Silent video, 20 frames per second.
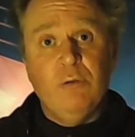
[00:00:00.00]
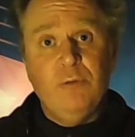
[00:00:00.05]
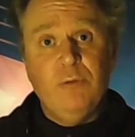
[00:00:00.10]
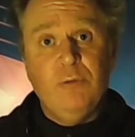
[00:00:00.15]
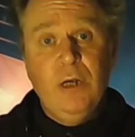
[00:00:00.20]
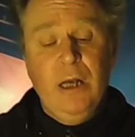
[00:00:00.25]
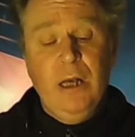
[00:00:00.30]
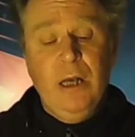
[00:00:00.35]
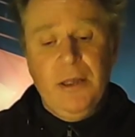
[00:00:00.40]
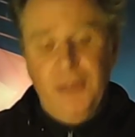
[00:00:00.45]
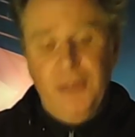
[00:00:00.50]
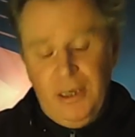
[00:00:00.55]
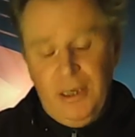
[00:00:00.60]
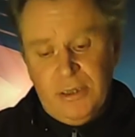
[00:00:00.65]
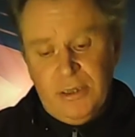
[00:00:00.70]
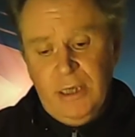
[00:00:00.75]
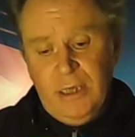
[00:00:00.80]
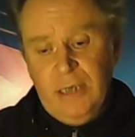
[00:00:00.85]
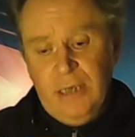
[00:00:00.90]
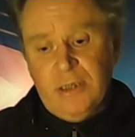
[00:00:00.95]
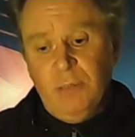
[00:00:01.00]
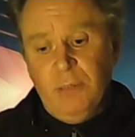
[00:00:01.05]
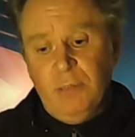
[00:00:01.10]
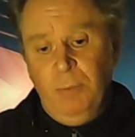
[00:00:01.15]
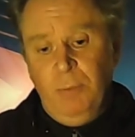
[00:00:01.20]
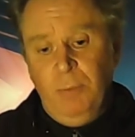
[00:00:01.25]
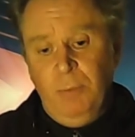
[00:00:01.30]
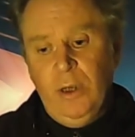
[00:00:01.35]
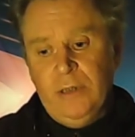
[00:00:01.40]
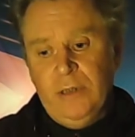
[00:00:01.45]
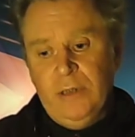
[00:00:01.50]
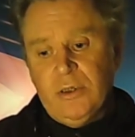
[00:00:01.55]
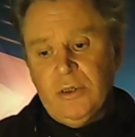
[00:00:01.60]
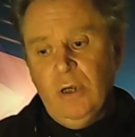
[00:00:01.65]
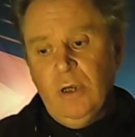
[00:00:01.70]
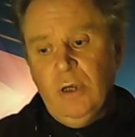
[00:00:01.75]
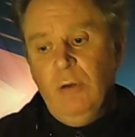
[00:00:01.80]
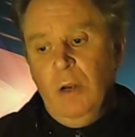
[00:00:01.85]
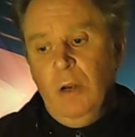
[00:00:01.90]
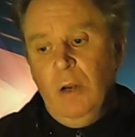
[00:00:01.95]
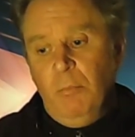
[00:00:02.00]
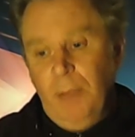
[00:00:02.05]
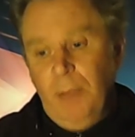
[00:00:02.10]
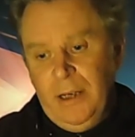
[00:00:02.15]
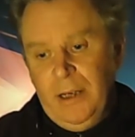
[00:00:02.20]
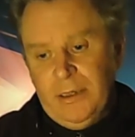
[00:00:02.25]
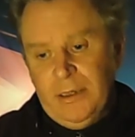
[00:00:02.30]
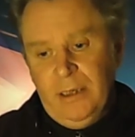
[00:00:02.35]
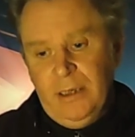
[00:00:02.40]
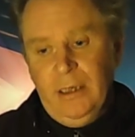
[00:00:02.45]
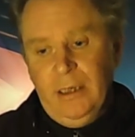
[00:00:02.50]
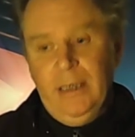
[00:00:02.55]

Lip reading: This is the point. So basically,